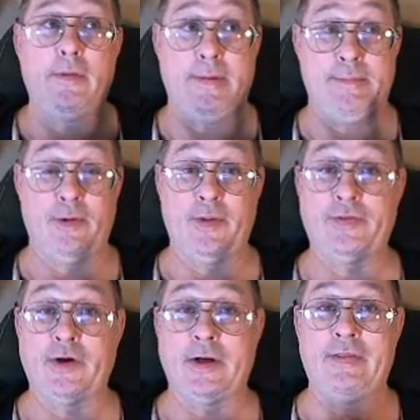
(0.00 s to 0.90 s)
people
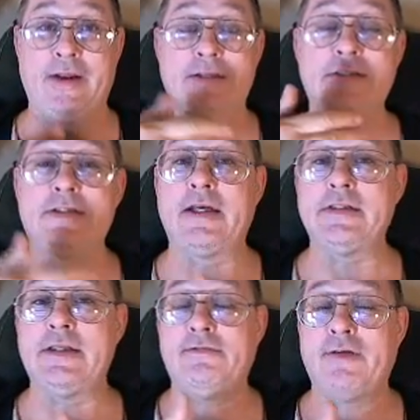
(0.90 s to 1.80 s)
that they they get
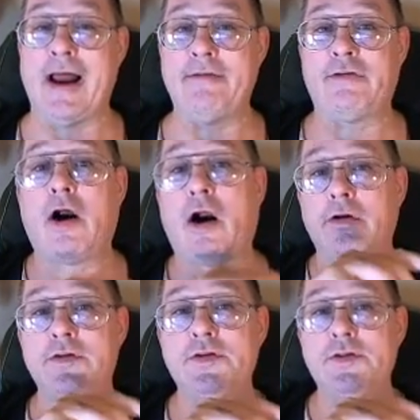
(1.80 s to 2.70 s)
65
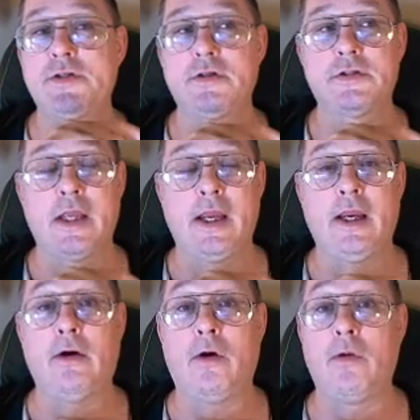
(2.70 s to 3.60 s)
hearts
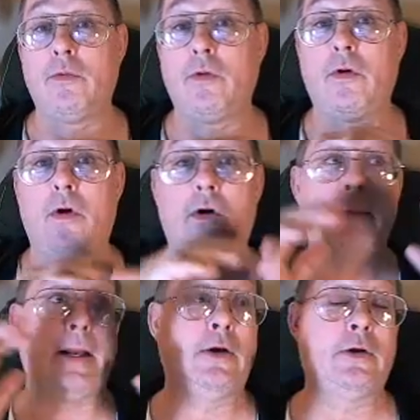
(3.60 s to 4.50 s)
saying, oh, oh
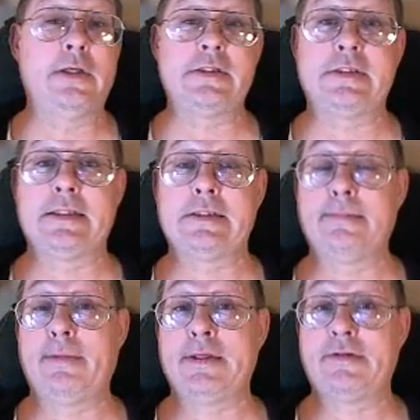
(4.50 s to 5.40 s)
my goodness, that's
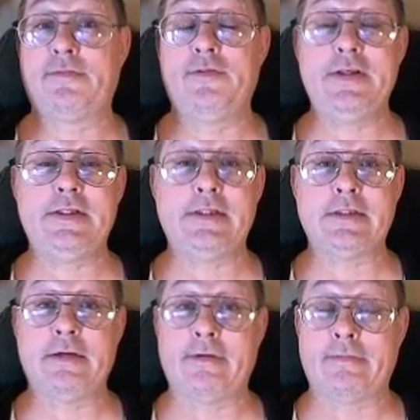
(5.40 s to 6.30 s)
the best
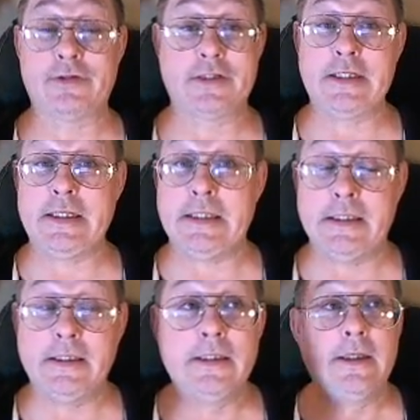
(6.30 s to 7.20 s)
feces I've ever seen.